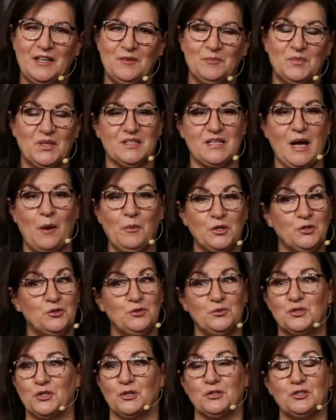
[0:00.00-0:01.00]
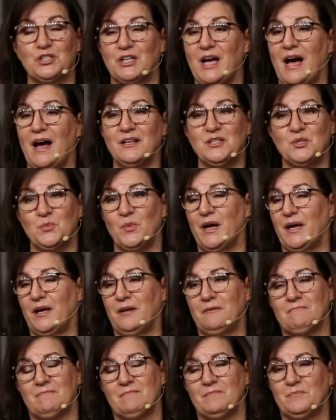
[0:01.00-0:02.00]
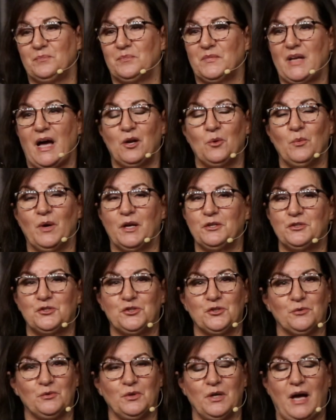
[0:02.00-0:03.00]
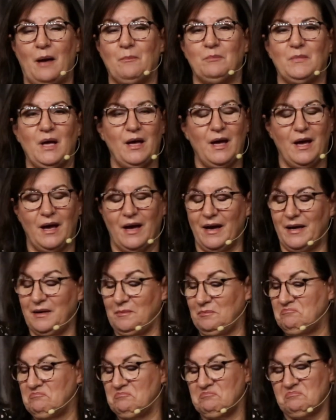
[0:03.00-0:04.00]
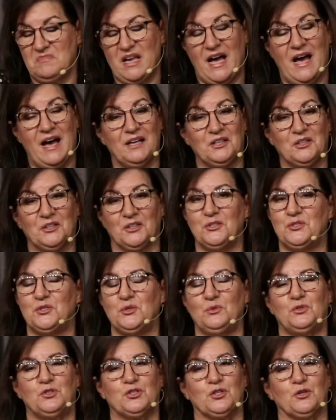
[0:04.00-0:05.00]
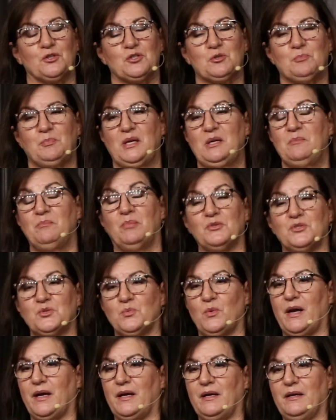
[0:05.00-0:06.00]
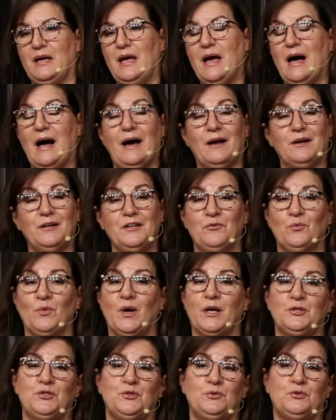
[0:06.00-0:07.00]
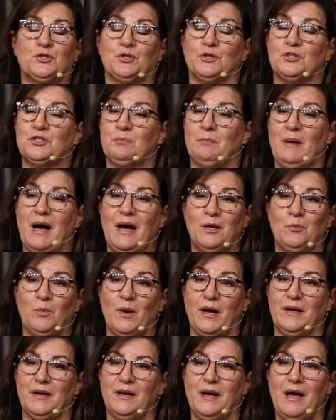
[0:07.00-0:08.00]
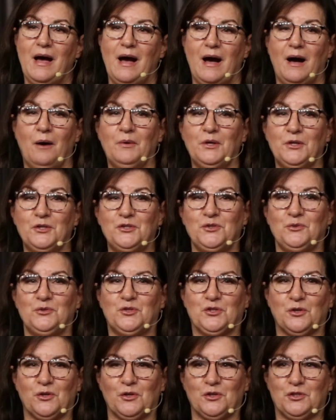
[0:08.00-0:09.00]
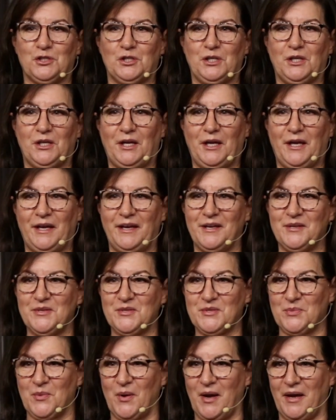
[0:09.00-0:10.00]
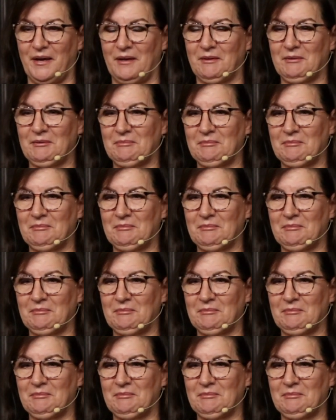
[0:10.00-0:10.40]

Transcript: Because I want to do church God's way. I don't want to do, I'm not going to do church people's way. I don't even want to do church my way. I want to do church his way.